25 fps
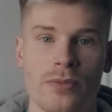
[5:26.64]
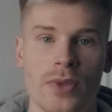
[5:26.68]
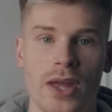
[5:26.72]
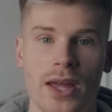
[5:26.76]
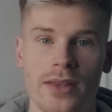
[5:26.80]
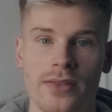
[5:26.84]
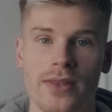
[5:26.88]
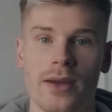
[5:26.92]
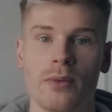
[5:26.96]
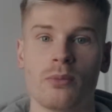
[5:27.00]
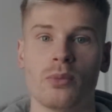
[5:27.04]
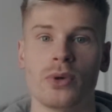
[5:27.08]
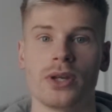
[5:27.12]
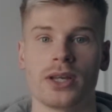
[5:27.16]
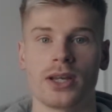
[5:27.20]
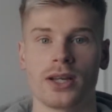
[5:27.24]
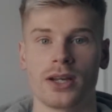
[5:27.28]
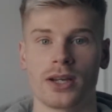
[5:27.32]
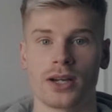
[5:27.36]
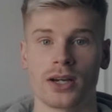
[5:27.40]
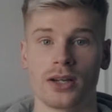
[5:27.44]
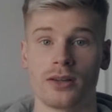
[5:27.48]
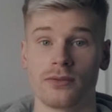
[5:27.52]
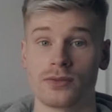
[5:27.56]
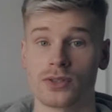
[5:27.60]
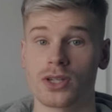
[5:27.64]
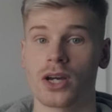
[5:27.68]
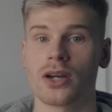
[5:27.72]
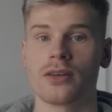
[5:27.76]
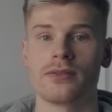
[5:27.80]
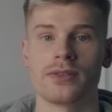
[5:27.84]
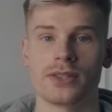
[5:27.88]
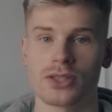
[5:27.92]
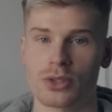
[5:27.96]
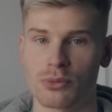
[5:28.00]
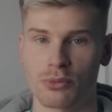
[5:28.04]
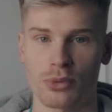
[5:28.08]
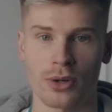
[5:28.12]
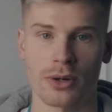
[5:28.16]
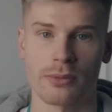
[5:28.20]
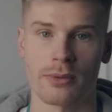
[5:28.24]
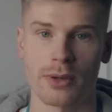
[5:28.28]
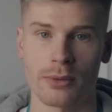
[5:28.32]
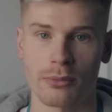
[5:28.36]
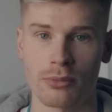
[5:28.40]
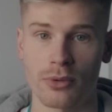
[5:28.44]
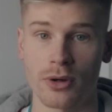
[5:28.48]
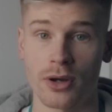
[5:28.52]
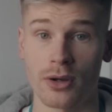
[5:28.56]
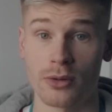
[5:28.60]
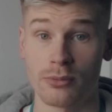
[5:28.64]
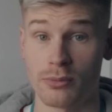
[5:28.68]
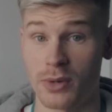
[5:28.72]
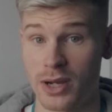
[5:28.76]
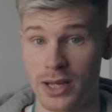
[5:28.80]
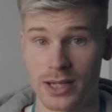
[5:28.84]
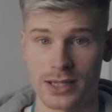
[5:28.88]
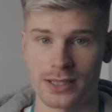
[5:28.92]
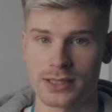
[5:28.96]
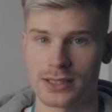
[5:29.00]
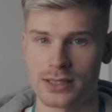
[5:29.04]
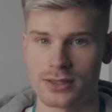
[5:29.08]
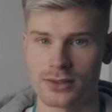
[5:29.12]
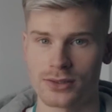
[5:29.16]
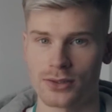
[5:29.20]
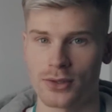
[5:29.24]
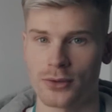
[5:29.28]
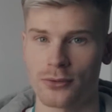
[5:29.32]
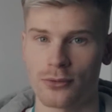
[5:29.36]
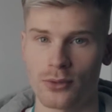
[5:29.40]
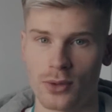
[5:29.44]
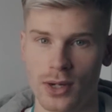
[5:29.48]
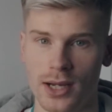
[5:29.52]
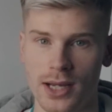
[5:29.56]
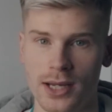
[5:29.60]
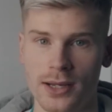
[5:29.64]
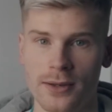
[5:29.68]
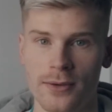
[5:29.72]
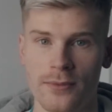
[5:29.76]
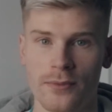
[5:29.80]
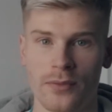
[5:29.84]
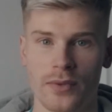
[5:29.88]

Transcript: and then we can kind of dive into Premiere Pro, my editing software,